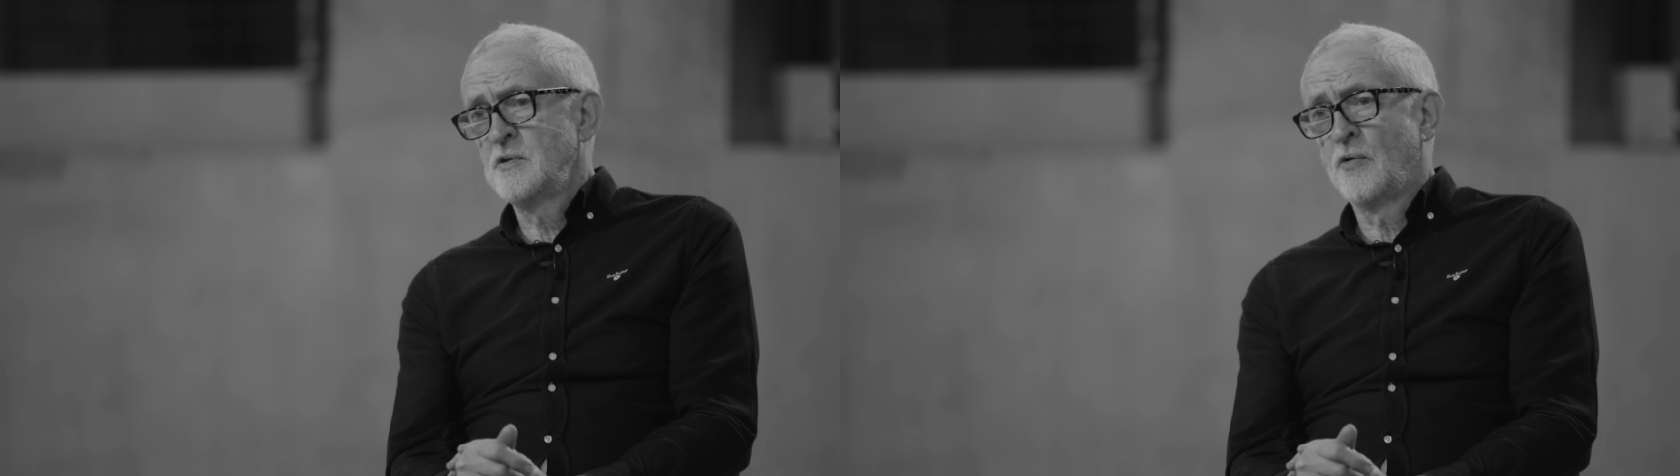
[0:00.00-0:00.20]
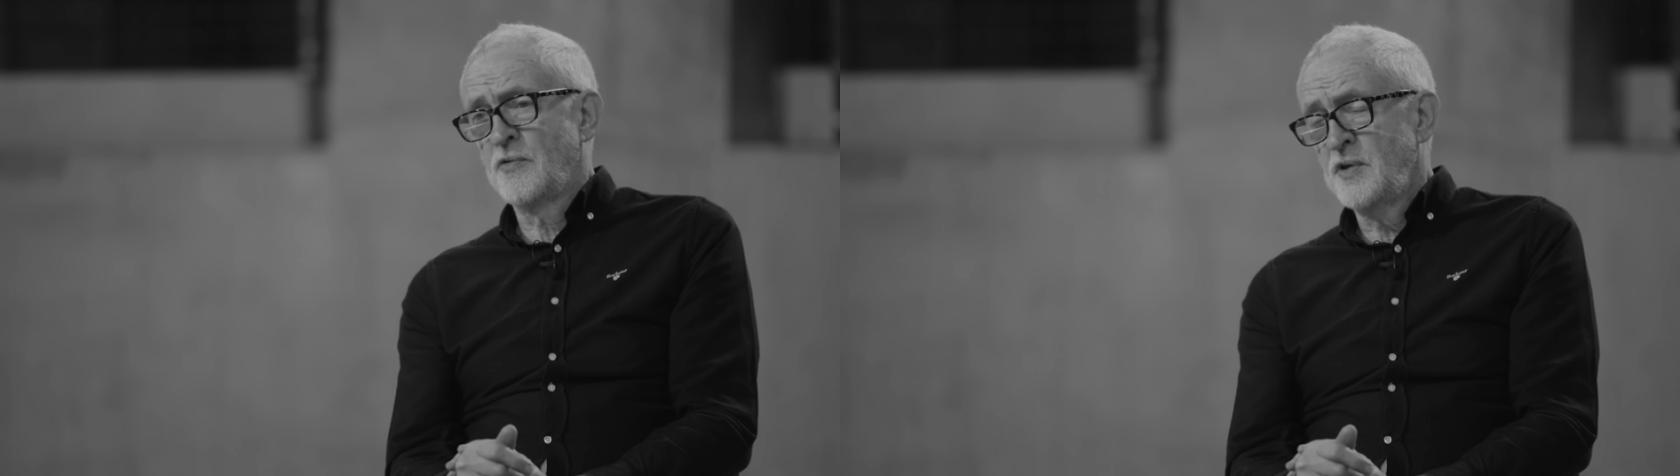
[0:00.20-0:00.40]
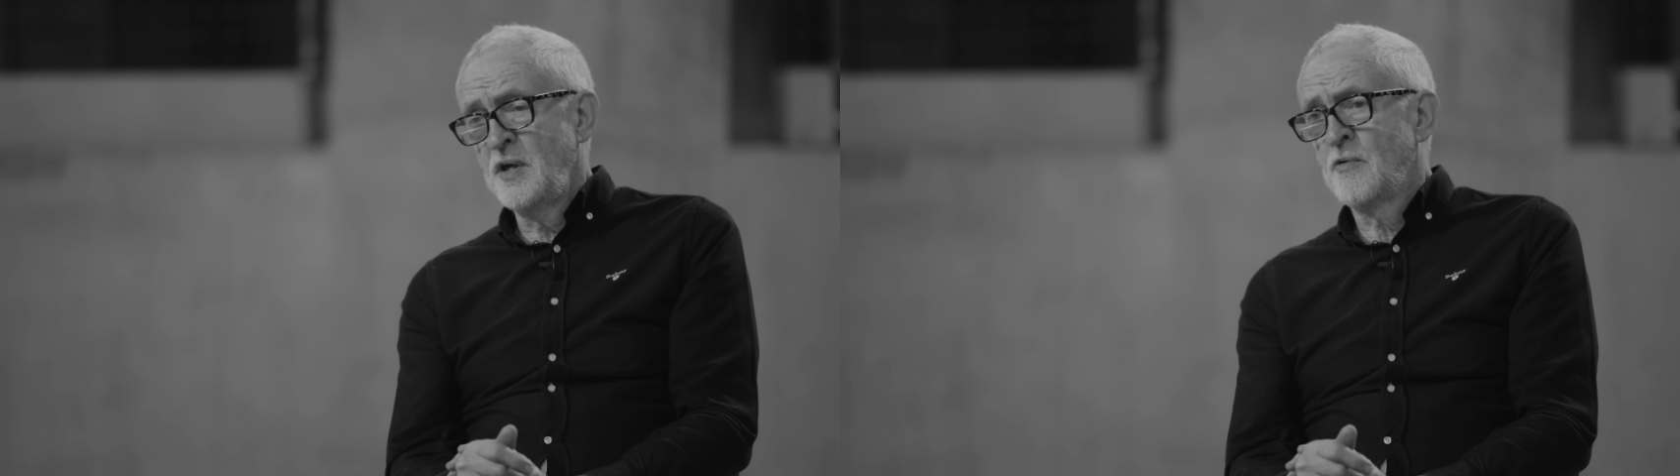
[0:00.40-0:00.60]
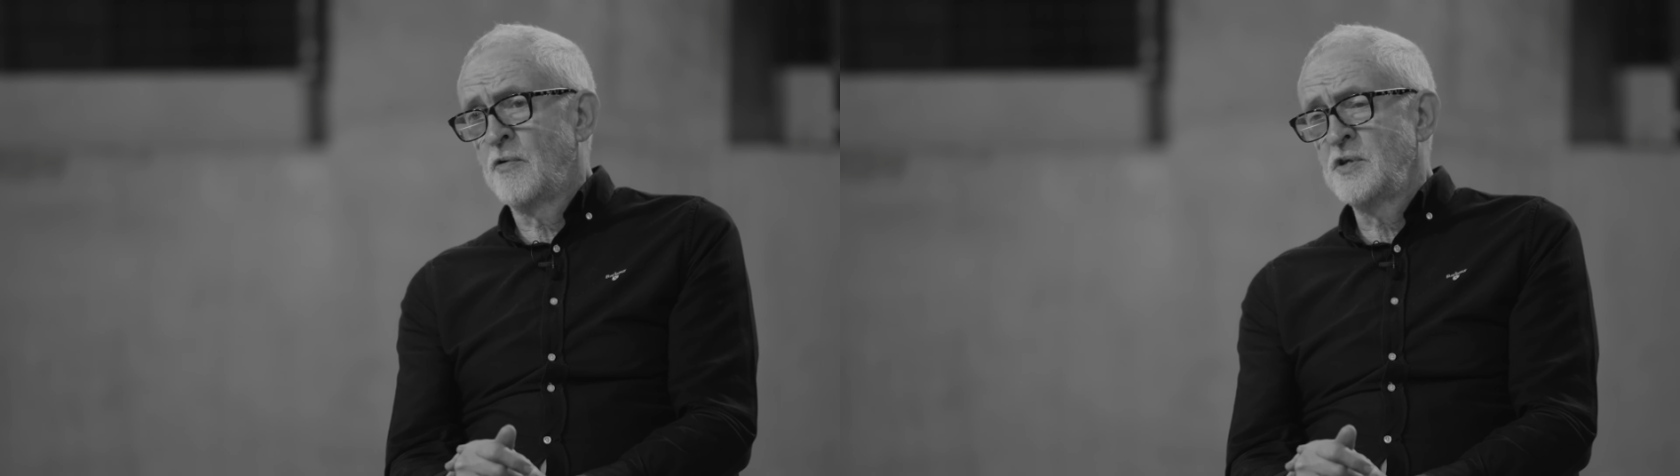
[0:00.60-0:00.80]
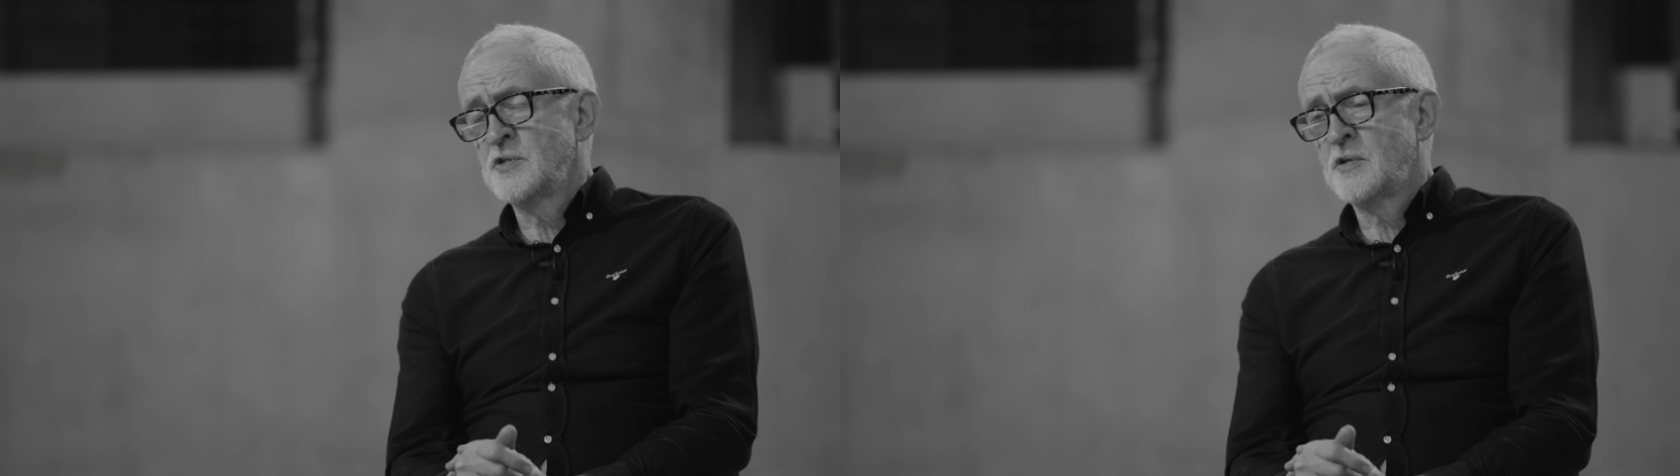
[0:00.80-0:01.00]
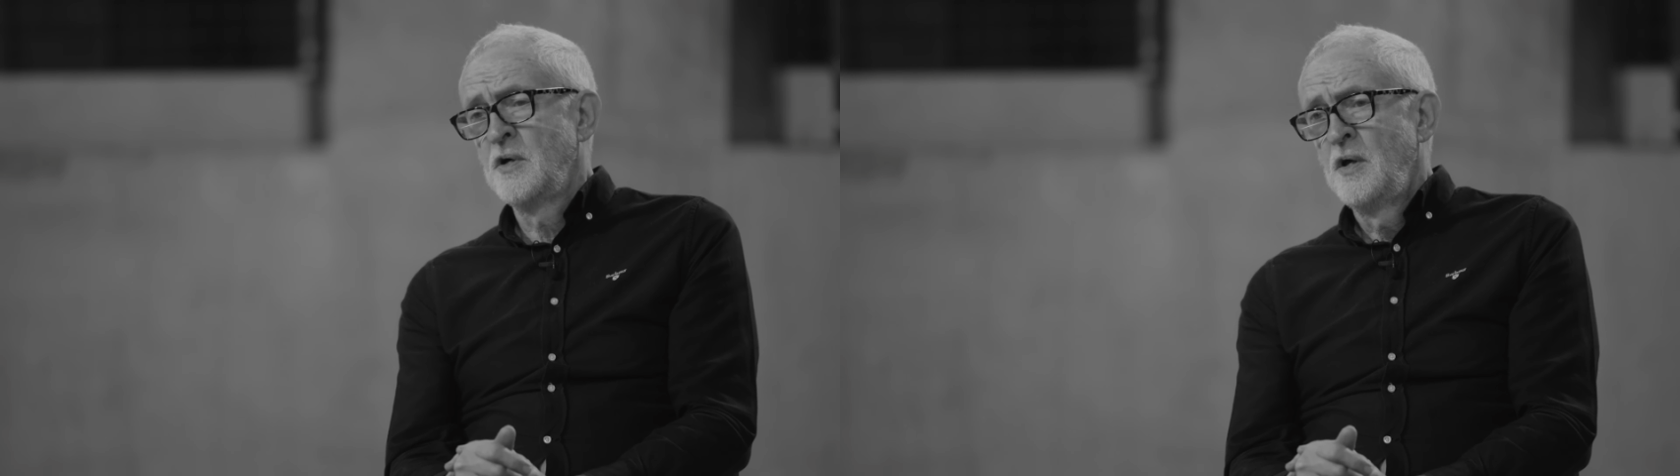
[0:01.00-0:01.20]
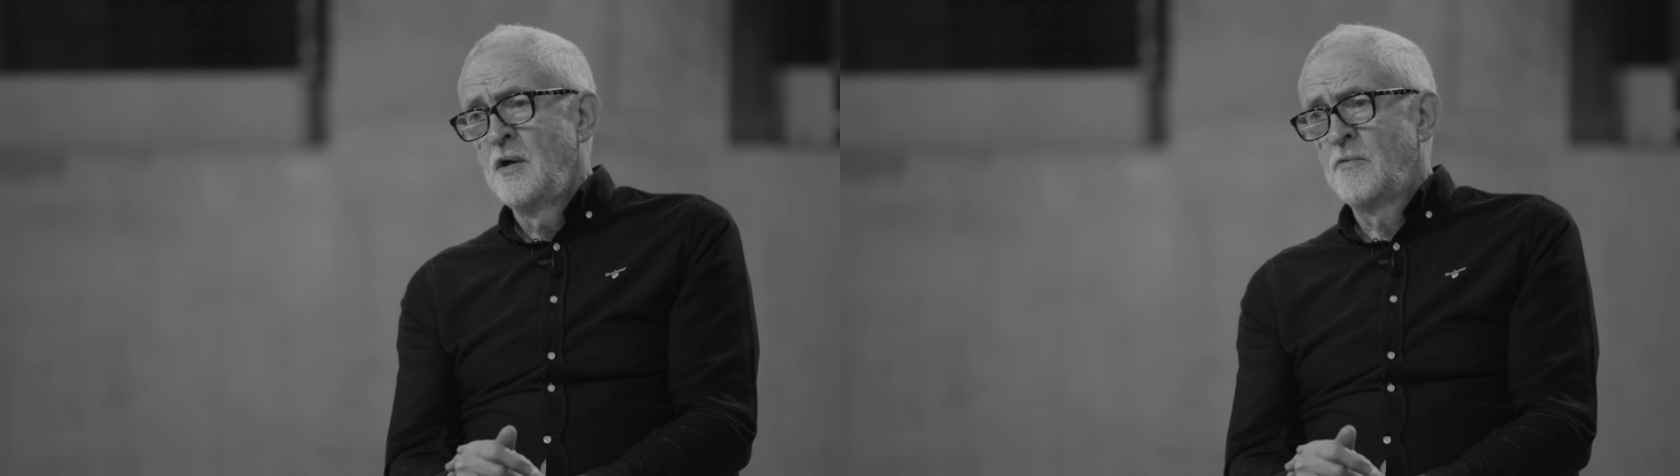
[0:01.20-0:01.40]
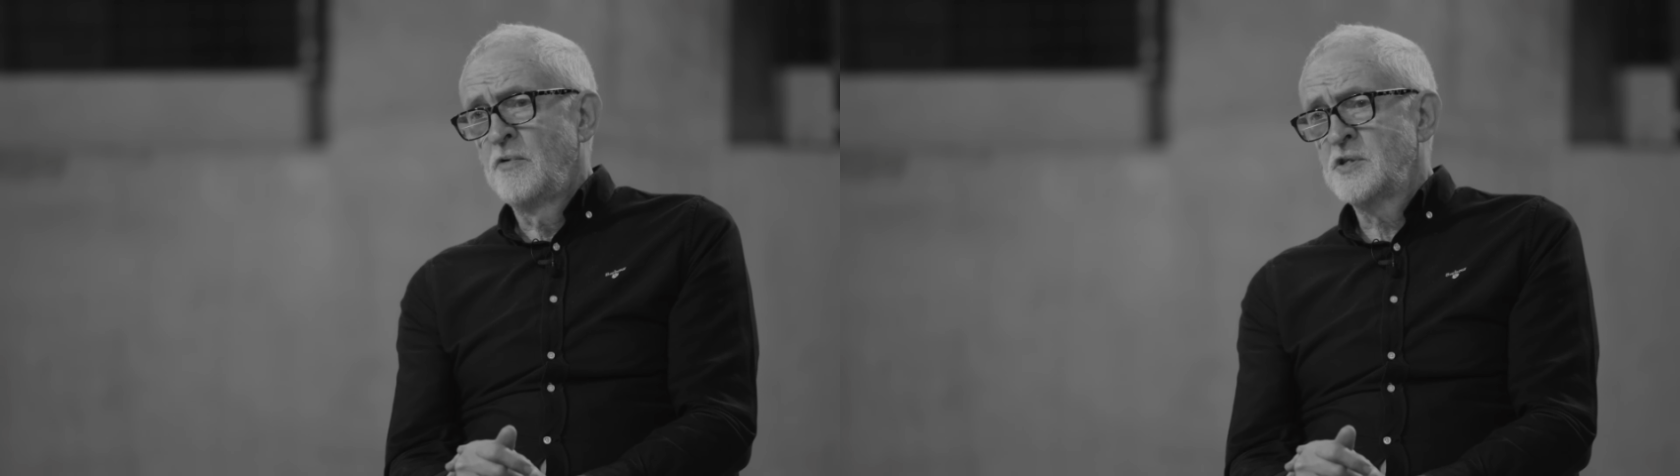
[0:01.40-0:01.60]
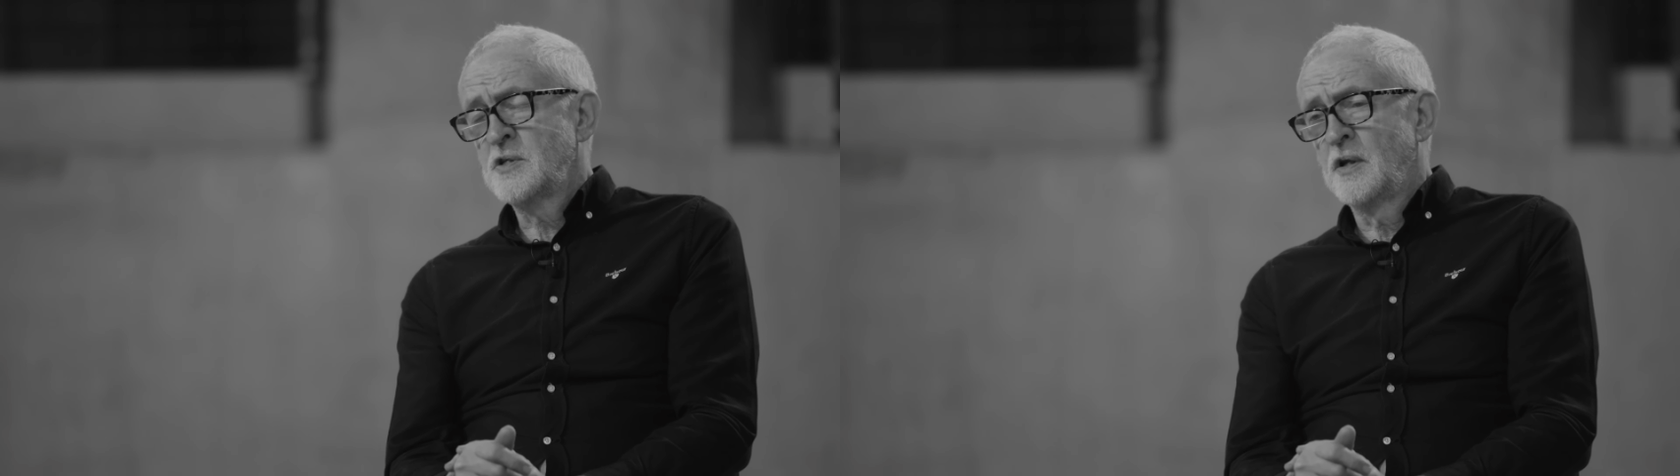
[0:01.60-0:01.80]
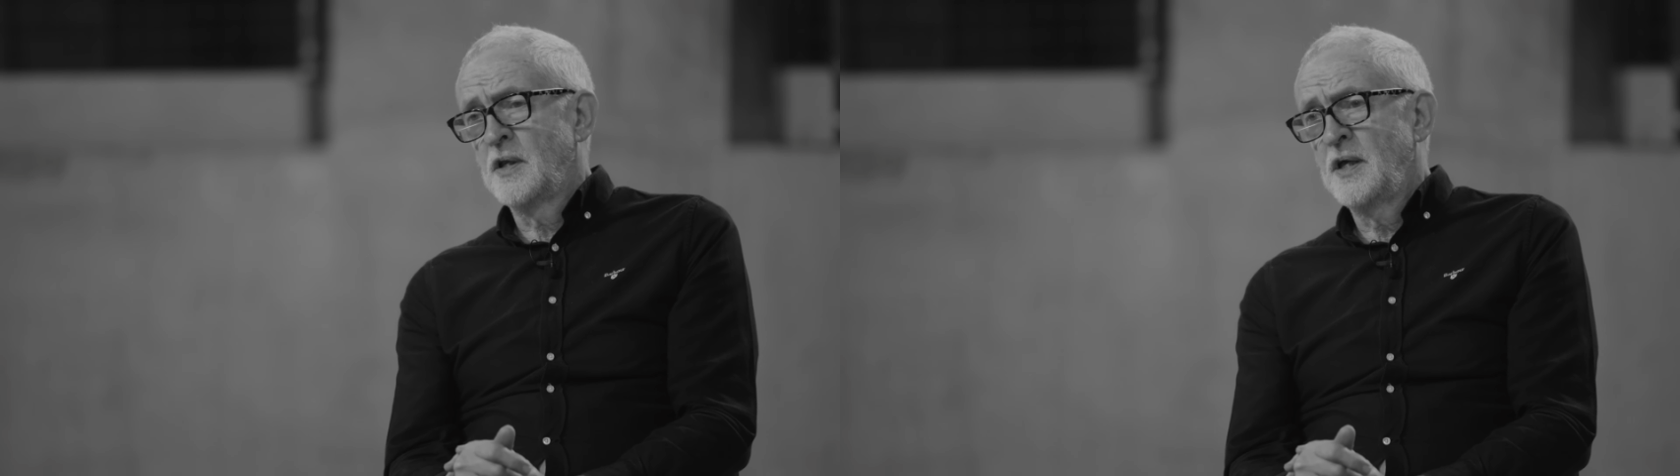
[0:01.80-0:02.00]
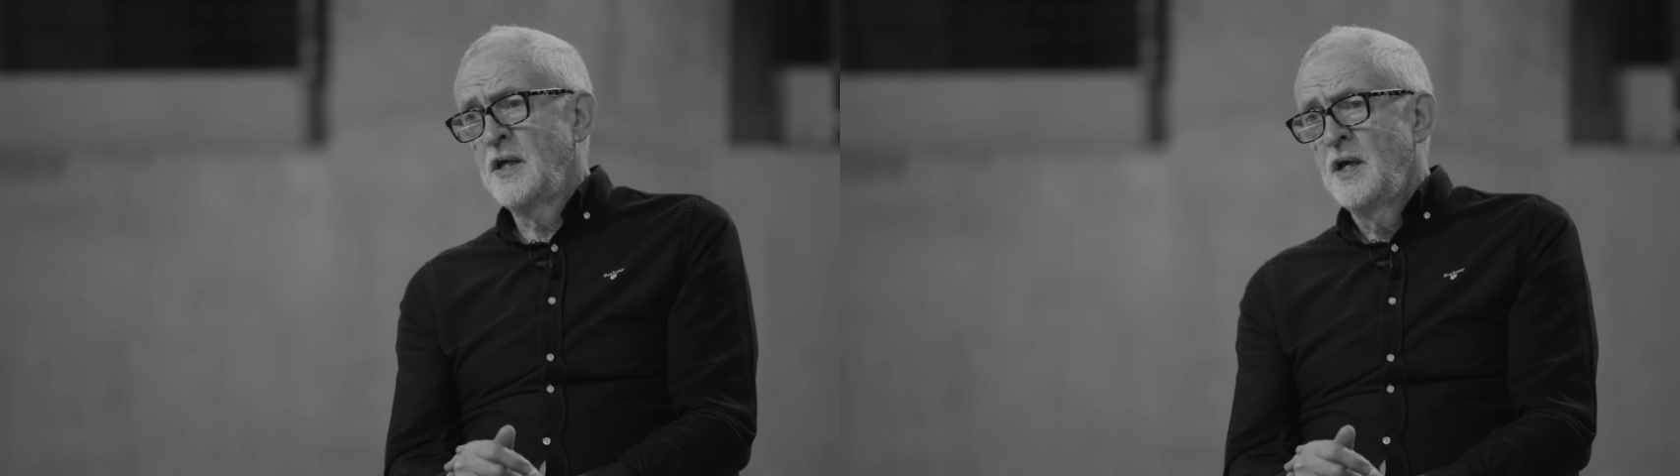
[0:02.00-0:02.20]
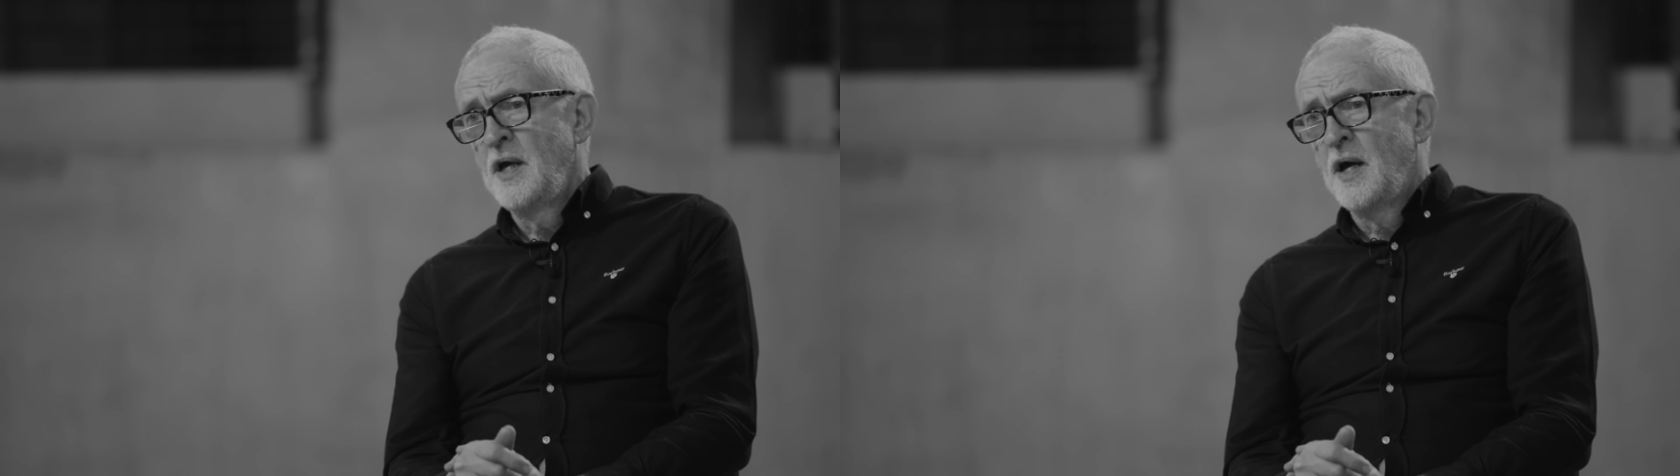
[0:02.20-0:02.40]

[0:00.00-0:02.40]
not decreased, recently.